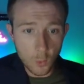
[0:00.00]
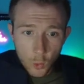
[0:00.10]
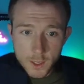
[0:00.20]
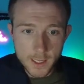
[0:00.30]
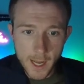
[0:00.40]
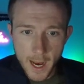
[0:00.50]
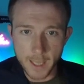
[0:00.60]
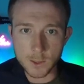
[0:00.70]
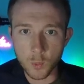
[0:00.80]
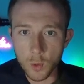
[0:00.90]
What's
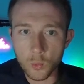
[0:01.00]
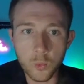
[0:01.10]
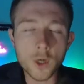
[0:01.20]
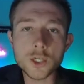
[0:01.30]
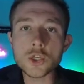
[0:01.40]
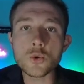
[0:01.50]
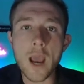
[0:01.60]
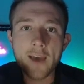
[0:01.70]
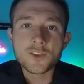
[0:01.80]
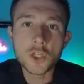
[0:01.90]
next? What do you
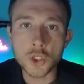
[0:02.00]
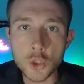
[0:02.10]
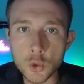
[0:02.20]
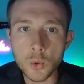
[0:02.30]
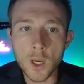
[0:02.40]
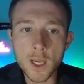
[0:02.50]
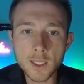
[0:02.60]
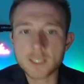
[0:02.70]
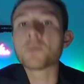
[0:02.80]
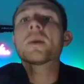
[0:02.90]
have to do
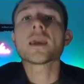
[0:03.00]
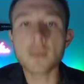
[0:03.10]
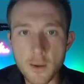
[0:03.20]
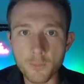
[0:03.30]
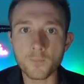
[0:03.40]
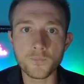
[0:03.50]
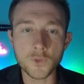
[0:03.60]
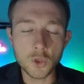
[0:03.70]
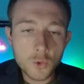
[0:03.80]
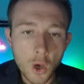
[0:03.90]
to make them
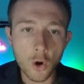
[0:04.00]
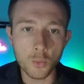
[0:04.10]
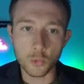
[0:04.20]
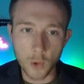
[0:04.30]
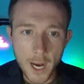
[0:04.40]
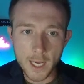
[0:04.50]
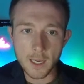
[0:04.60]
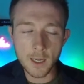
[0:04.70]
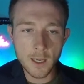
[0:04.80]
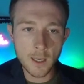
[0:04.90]
do the home right?
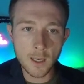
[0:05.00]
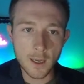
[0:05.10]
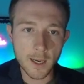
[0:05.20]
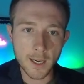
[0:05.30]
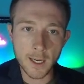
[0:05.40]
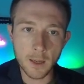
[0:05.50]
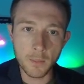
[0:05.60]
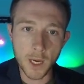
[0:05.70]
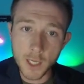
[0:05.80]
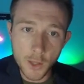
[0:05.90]

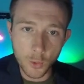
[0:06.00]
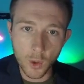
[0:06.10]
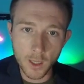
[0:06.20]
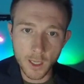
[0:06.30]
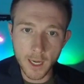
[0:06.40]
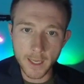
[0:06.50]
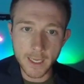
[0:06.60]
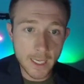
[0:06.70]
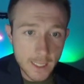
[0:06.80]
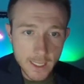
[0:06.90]
Another one,
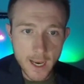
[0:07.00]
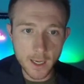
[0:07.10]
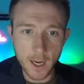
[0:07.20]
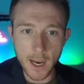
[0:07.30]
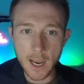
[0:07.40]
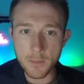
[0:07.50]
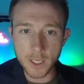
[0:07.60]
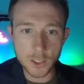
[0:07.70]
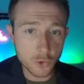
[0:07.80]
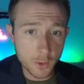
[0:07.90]
in Indiana, I'm
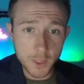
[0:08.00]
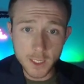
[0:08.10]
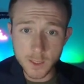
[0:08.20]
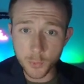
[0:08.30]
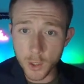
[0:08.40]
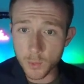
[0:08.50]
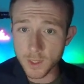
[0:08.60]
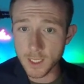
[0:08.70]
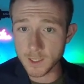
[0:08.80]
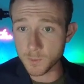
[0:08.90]
extremely disappointed
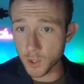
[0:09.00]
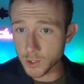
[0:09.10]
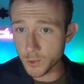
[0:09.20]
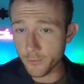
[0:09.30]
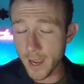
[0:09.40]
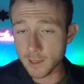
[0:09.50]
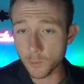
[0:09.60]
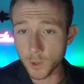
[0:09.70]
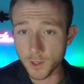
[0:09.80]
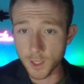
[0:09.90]
with the experience we've had
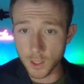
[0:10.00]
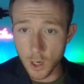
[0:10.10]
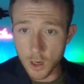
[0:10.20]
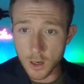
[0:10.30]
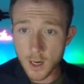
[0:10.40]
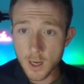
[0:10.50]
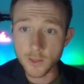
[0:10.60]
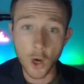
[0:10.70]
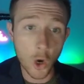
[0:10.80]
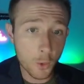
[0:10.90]
with Lennar.
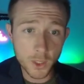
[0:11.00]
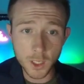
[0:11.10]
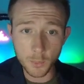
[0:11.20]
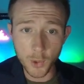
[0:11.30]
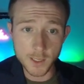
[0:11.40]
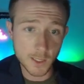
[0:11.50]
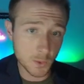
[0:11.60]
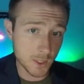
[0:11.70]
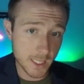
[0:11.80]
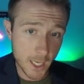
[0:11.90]
The home building
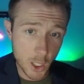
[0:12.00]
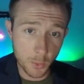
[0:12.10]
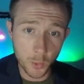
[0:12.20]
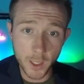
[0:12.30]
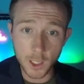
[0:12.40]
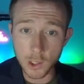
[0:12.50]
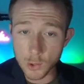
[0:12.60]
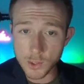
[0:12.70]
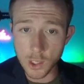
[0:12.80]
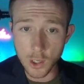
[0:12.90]
process was terrible. We
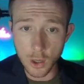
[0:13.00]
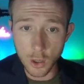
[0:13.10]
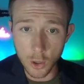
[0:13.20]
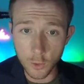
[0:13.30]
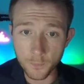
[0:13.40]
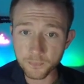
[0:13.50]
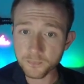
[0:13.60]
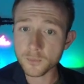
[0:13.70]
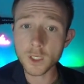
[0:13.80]
closed on our home